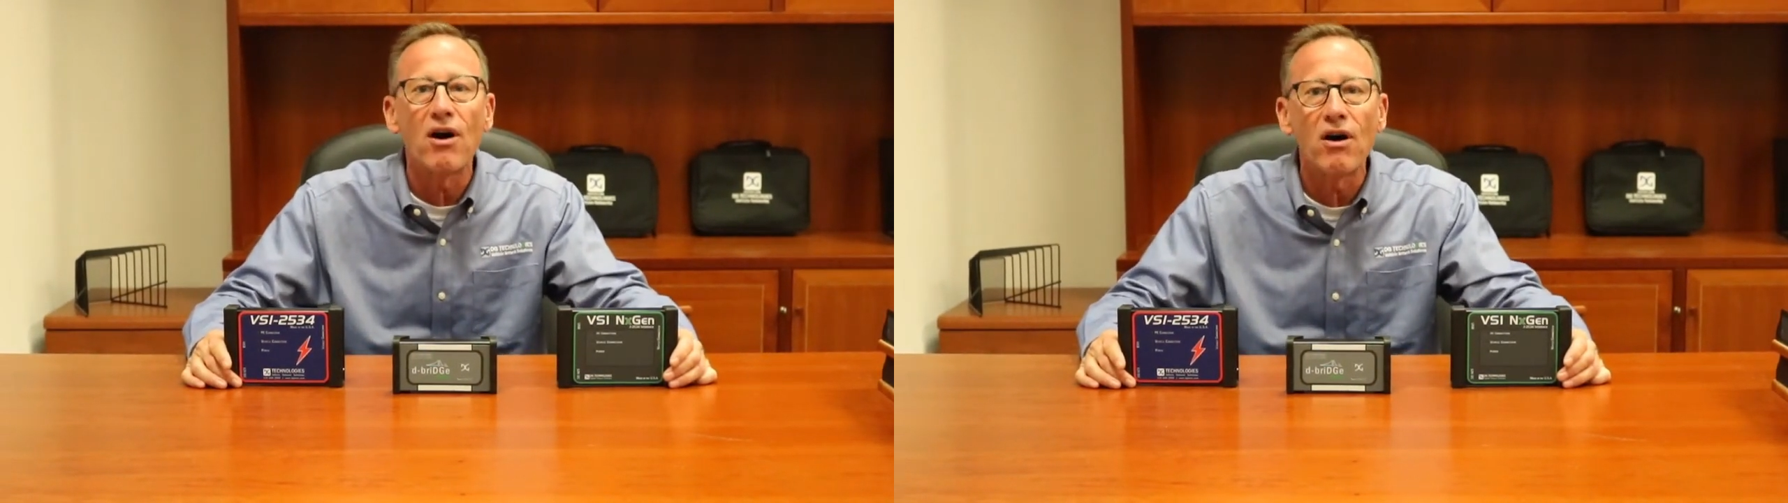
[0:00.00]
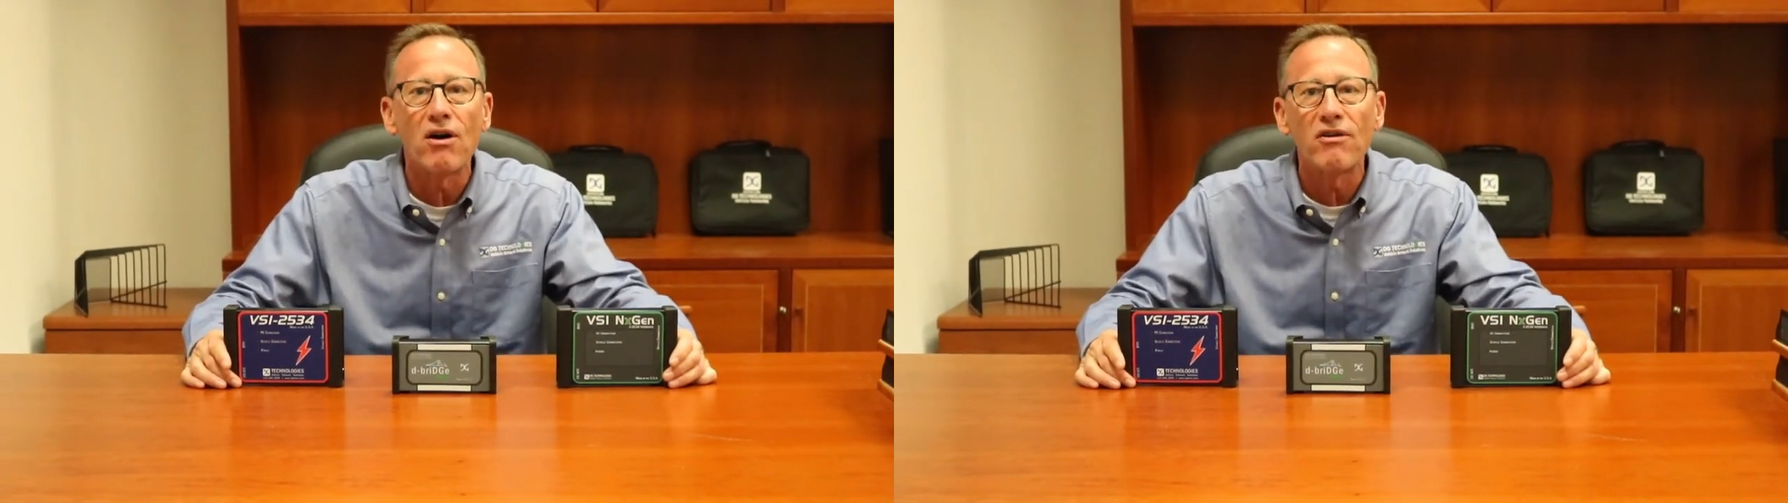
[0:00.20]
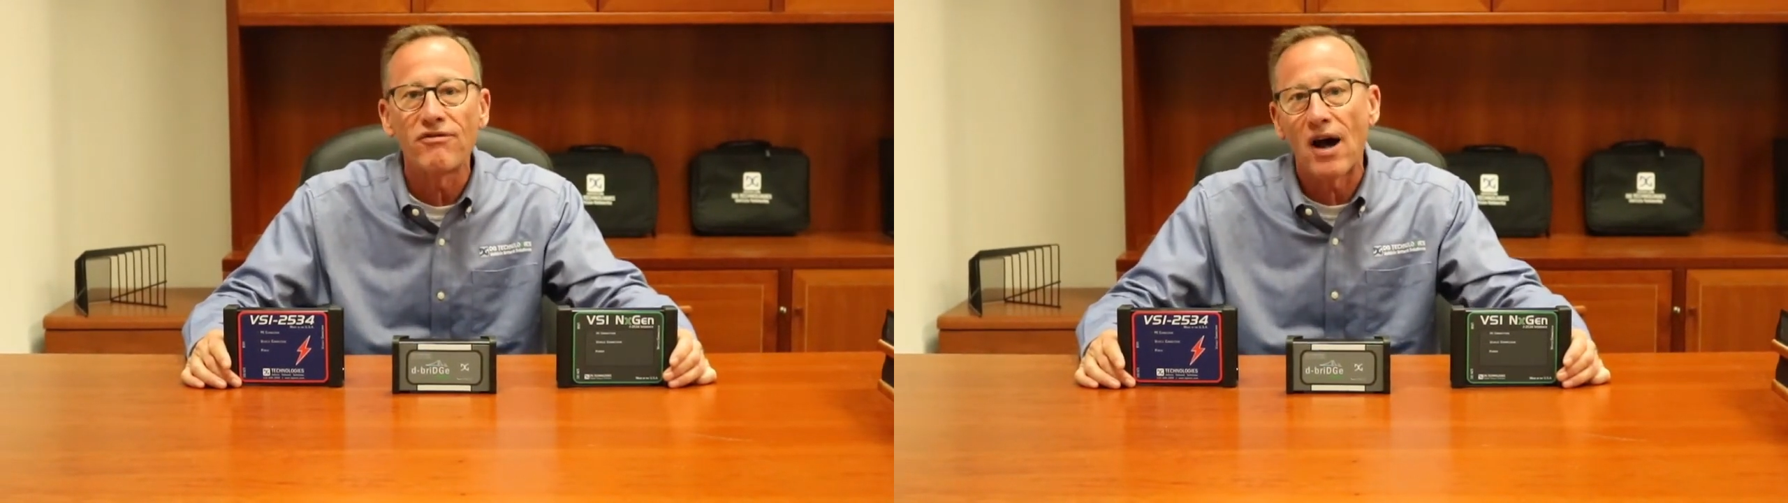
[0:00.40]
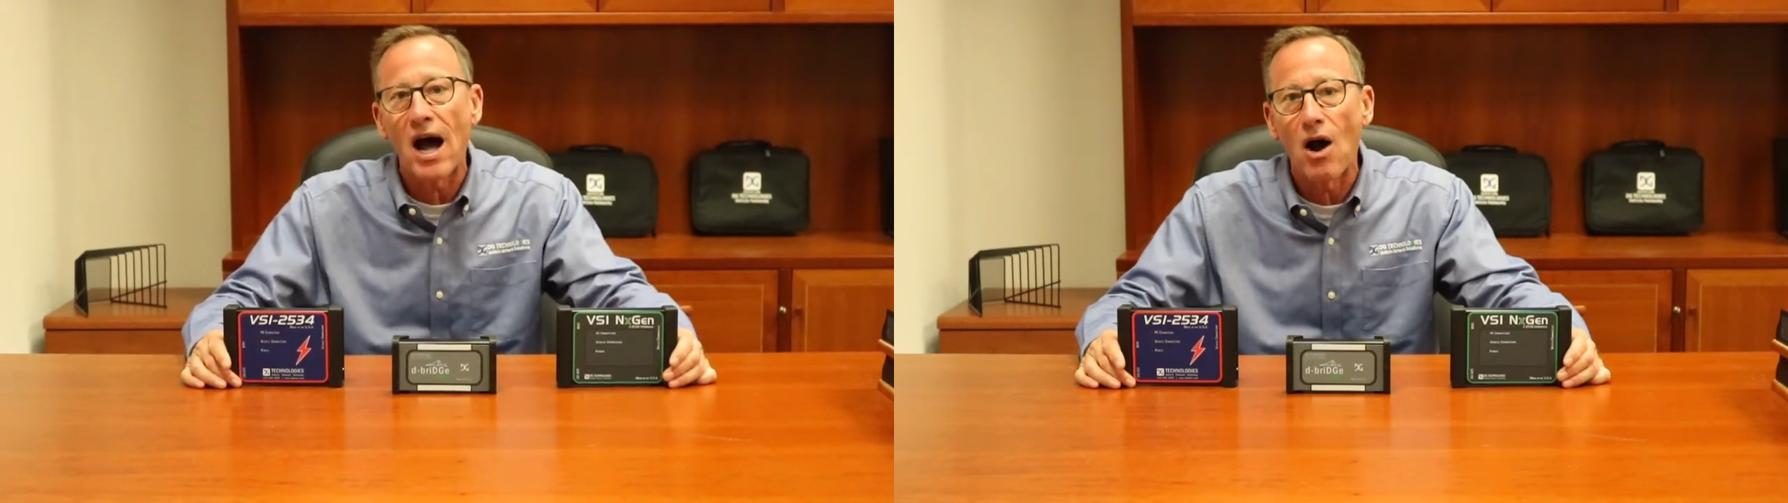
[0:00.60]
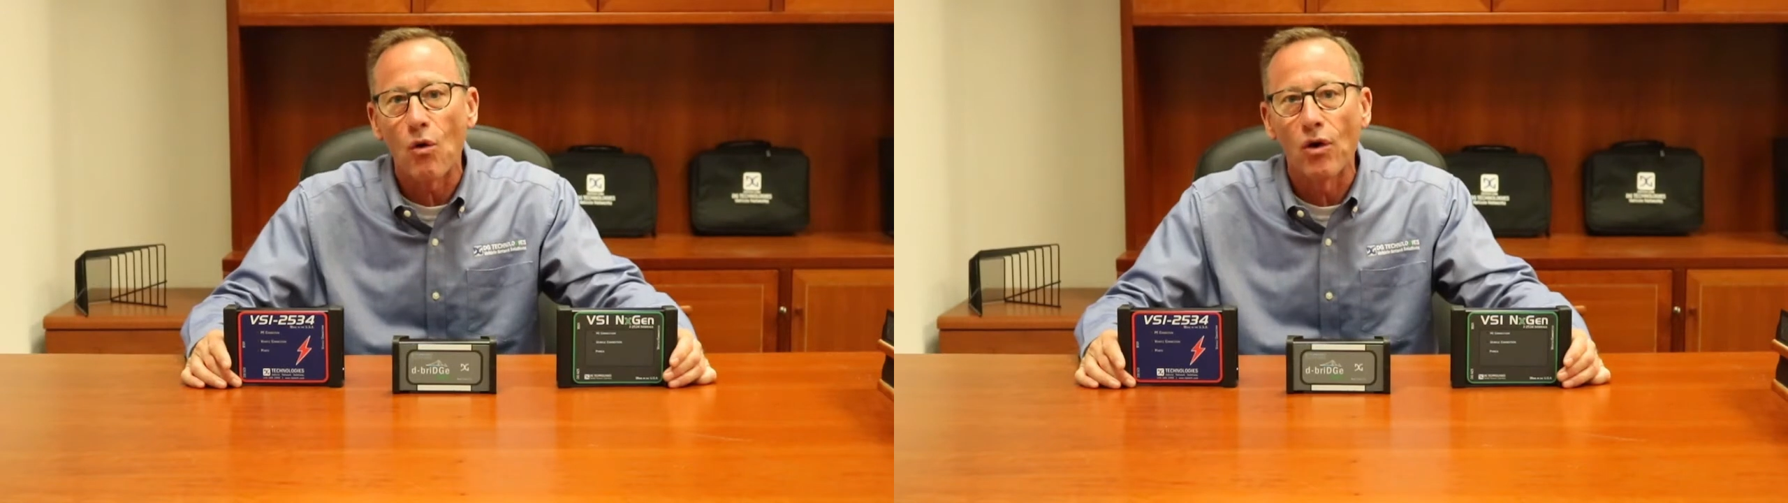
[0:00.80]
of
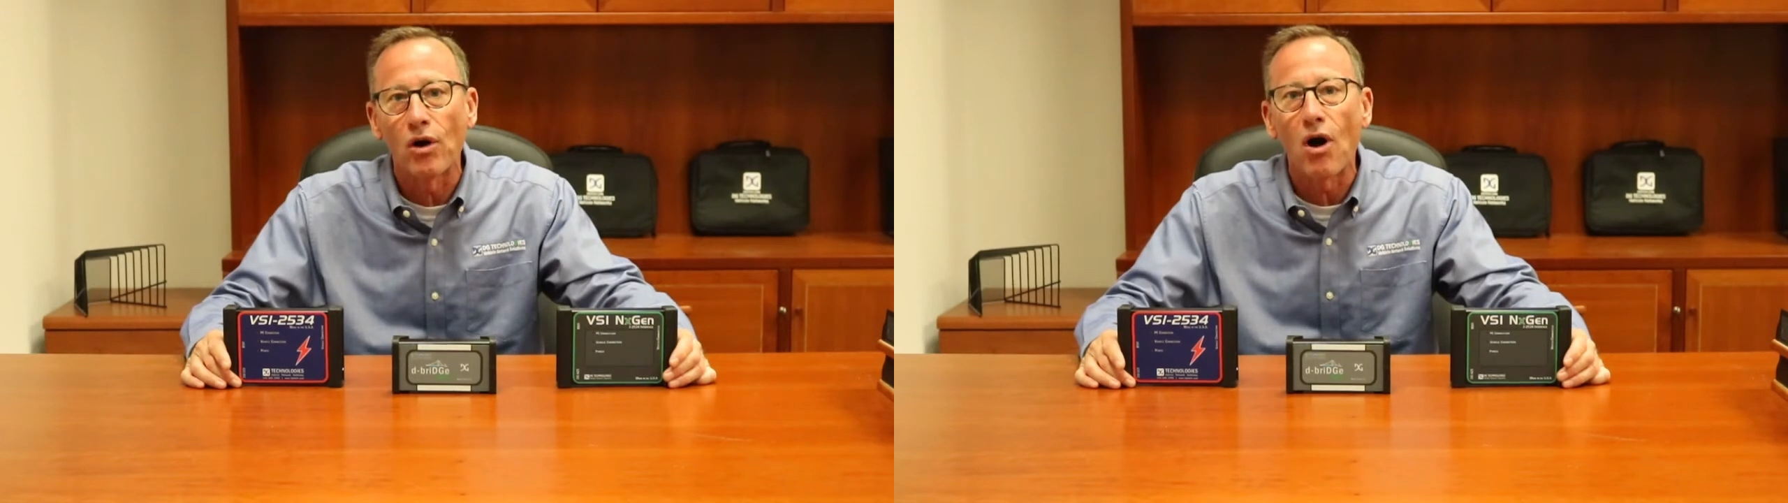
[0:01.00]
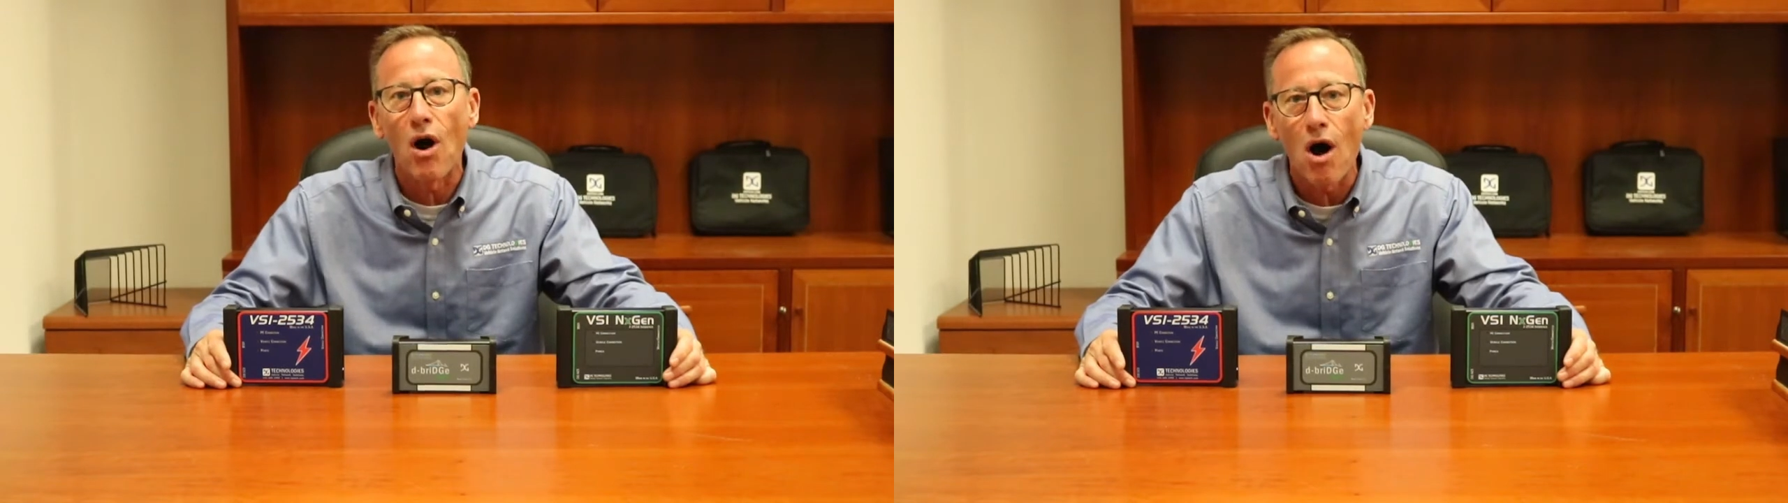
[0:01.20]
our